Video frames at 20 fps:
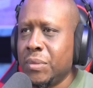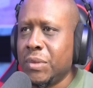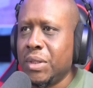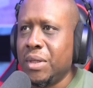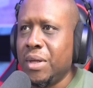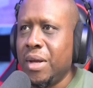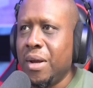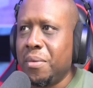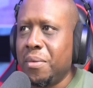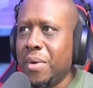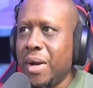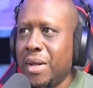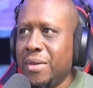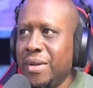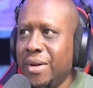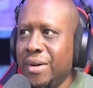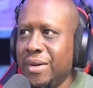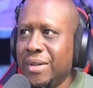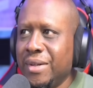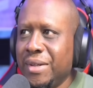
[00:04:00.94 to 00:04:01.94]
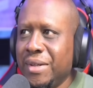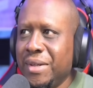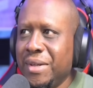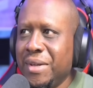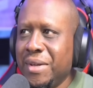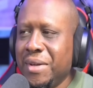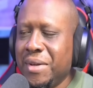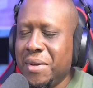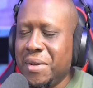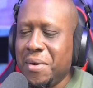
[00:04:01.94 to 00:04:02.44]
Yeah, right there,
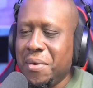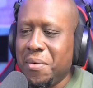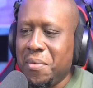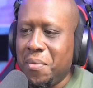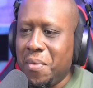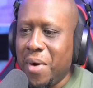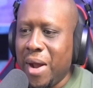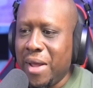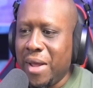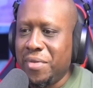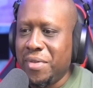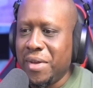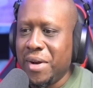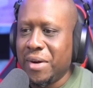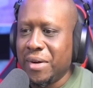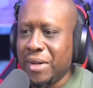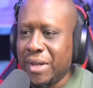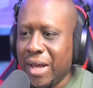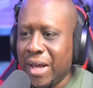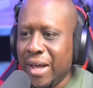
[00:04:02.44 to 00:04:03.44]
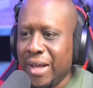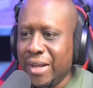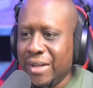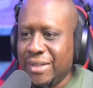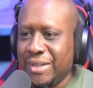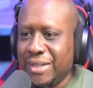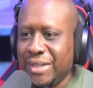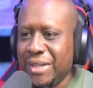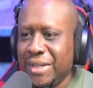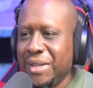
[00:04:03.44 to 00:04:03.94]
right there,
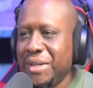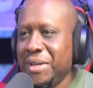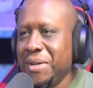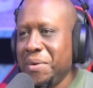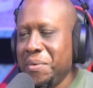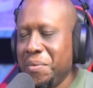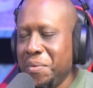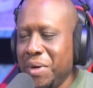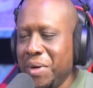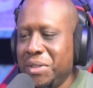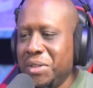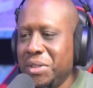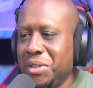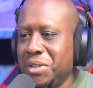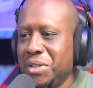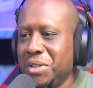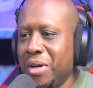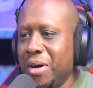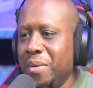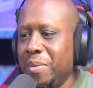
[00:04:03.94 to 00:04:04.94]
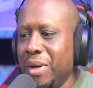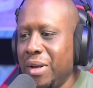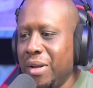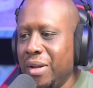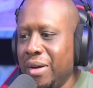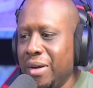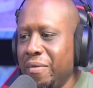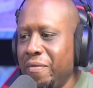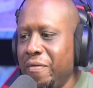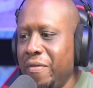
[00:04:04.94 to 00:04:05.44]
guys. Richard Sherman
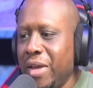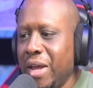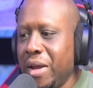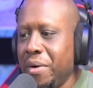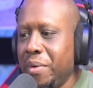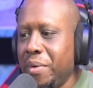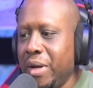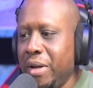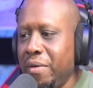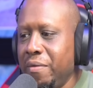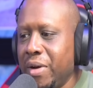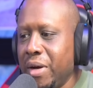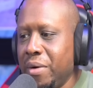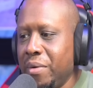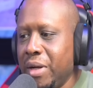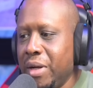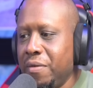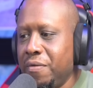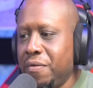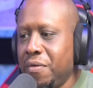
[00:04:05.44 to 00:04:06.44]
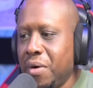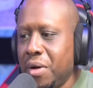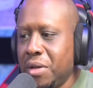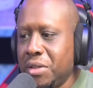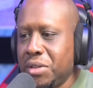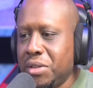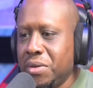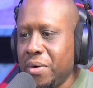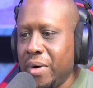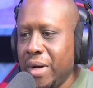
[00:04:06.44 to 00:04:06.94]
looked very, very
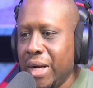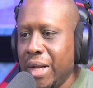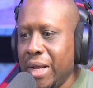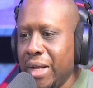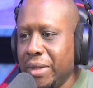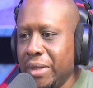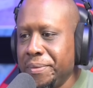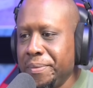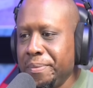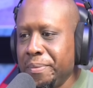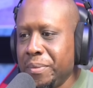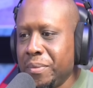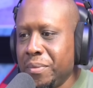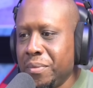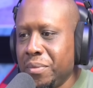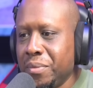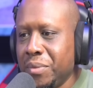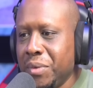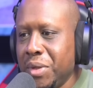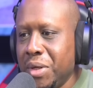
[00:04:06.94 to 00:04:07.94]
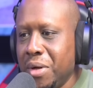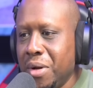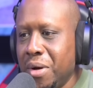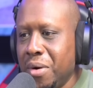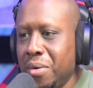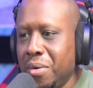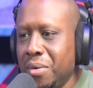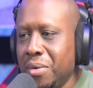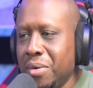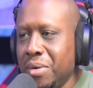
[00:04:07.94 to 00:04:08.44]
frustrated. You
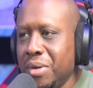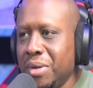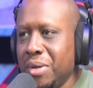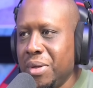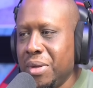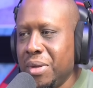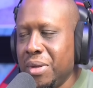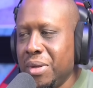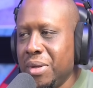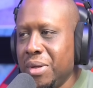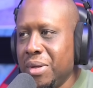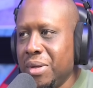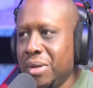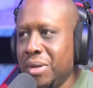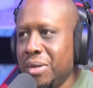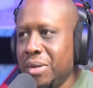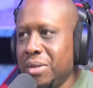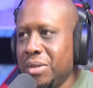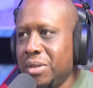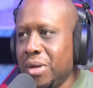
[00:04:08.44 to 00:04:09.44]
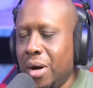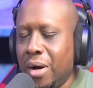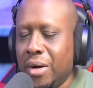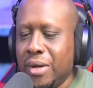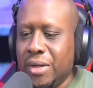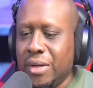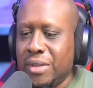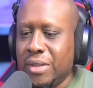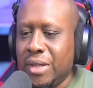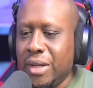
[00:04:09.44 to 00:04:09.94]
know,
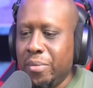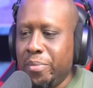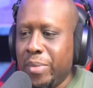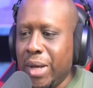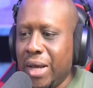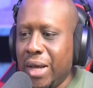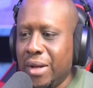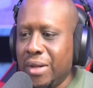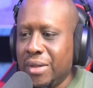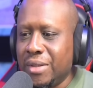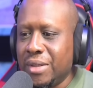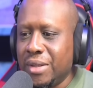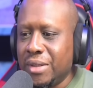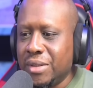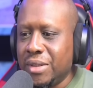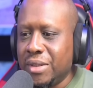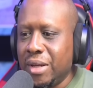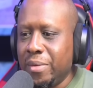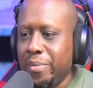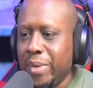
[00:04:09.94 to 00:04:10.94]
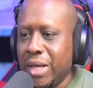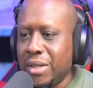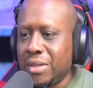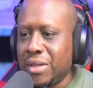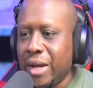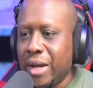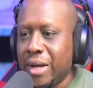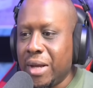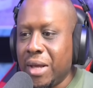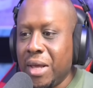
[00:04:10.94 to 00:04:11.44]
talking to Skip Bayless, and Skip Bayless
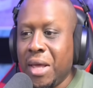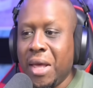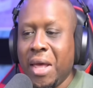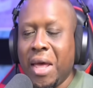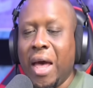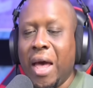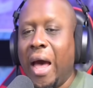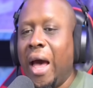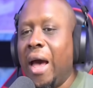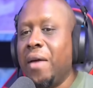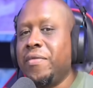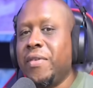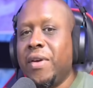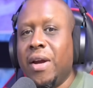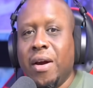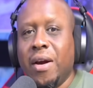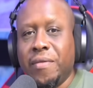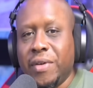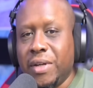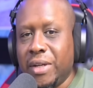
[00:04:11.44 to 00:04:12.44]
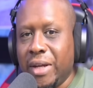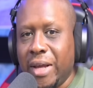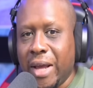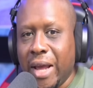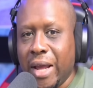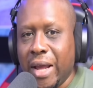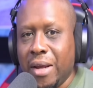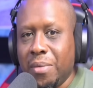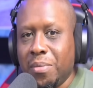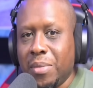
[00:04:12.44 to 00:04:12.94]
like, I've covered the
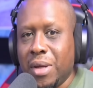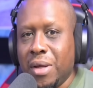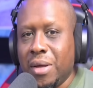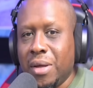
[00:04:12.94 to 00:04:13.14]
game